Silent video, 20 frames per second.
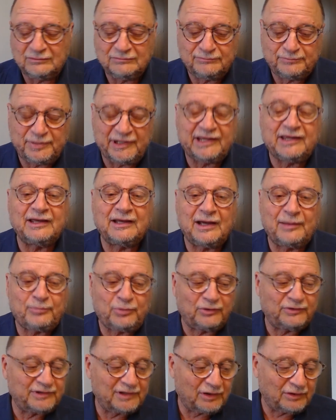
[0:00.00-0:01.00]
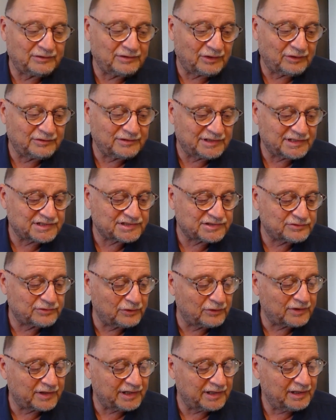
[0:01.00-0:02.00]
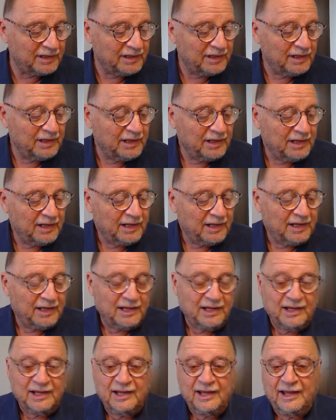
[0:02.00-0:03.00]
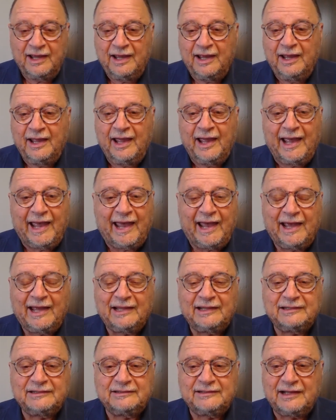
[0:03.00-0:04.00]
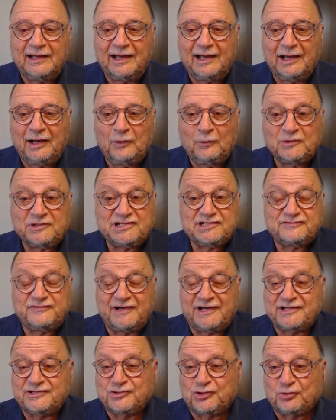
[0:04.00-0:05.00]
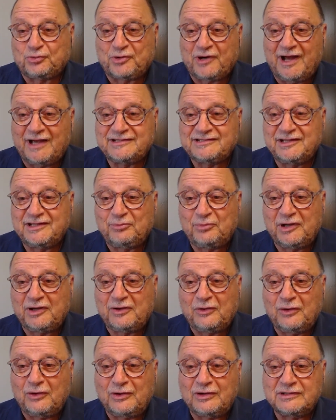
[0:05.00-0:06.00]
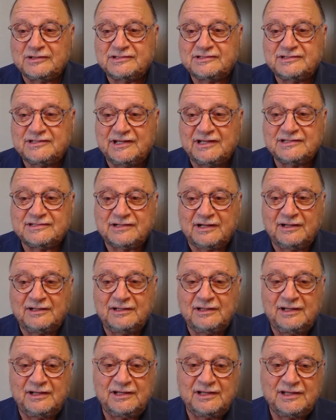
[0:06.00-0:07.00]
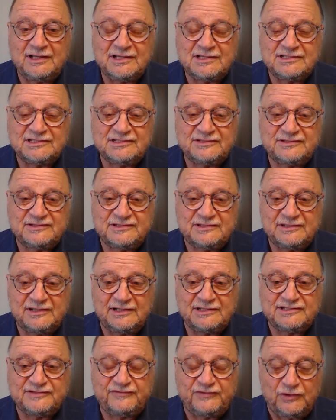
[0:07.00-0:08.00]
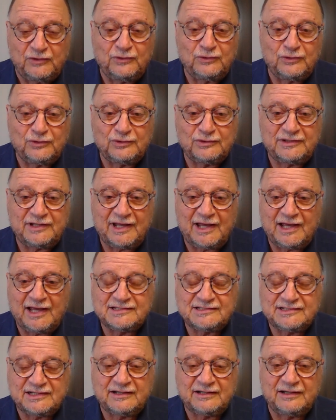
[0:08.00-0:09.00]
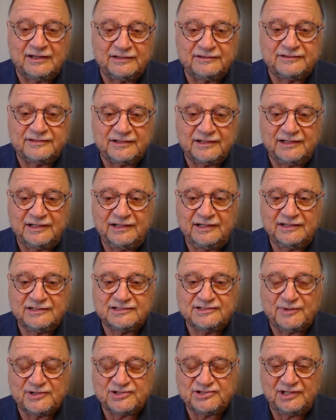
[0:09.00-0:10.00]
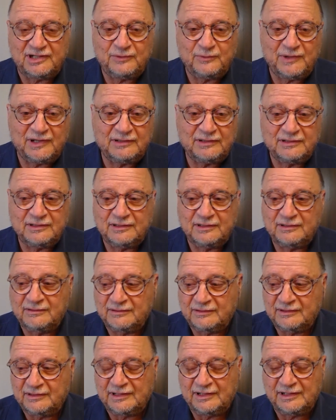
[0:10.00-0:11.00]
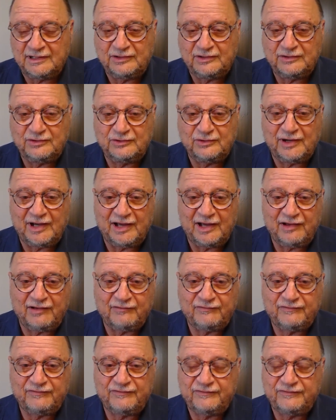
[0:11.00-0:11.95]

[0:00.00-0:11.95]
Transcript: picking up on this story. And which is very surprising because Israel is viewed as a country, especially when you have